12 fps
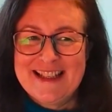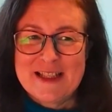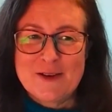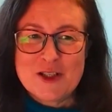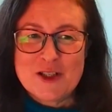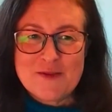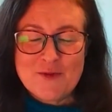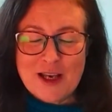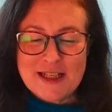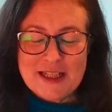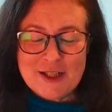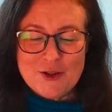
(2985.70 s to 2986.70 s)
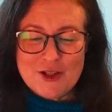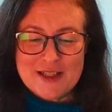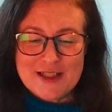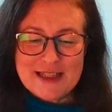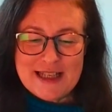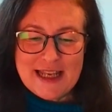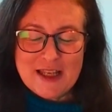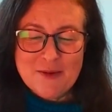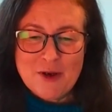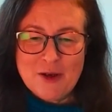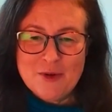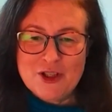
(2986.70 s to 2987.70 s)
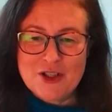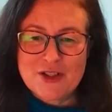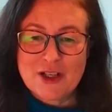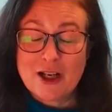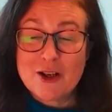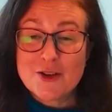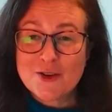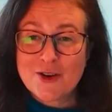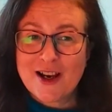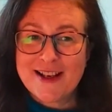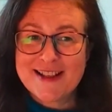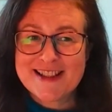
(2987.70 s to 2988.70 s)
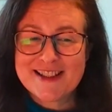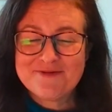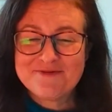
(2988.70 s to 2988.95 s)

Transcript: So just inviting you just to take a moment just to close your eyes.